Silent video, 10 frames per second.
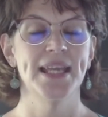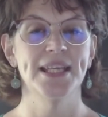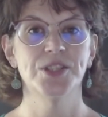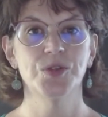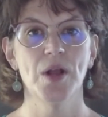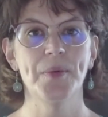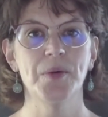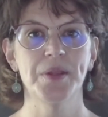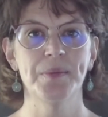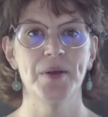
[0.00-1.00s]
It's trouble
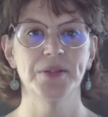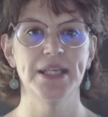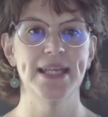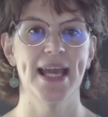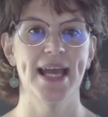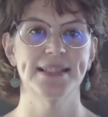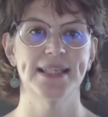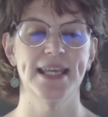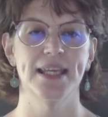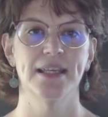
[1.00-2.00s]
with
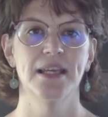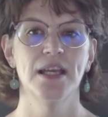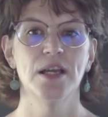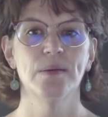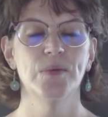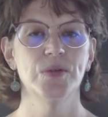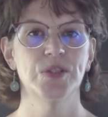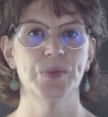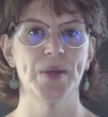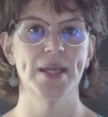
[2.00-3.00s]
multitasking, mood
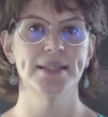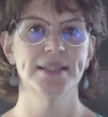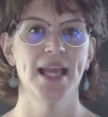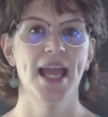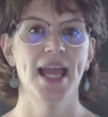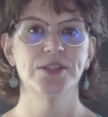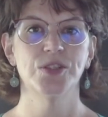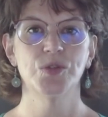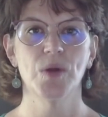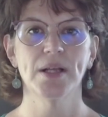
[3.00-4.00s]
swings, and
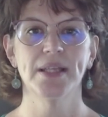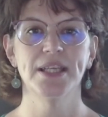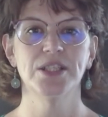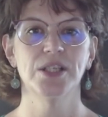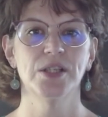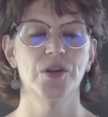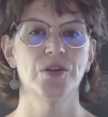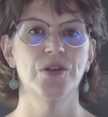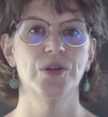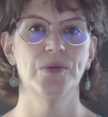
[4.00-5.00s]
struggling to
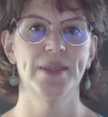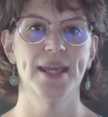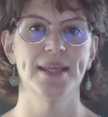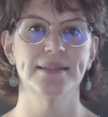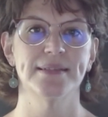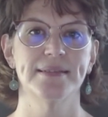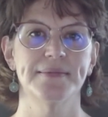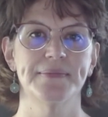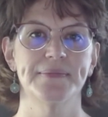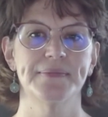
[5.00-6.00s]
learn new
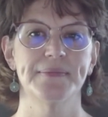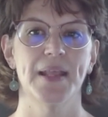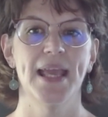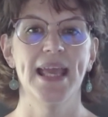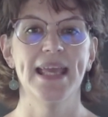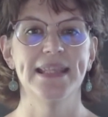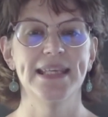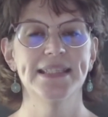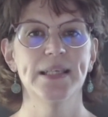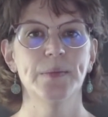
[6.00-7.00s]
things.
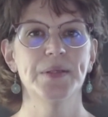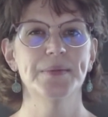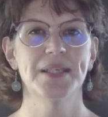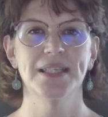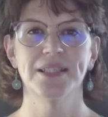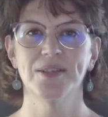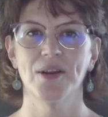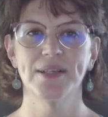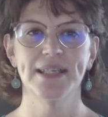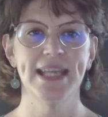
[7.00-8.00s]
These symptoms can
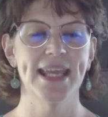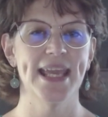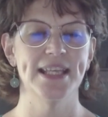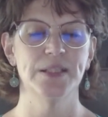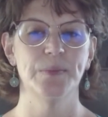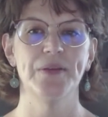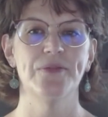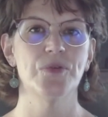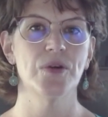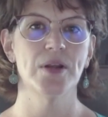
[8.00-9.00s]
start decades
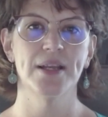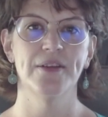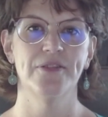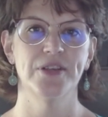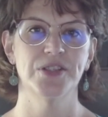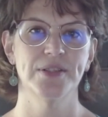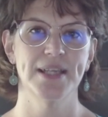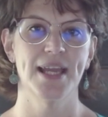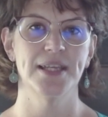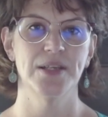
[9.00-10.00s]
before an official
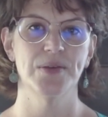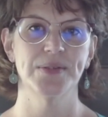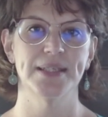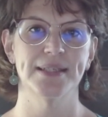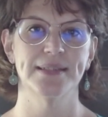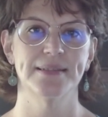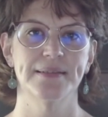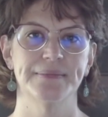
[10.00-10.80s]
diagnosis.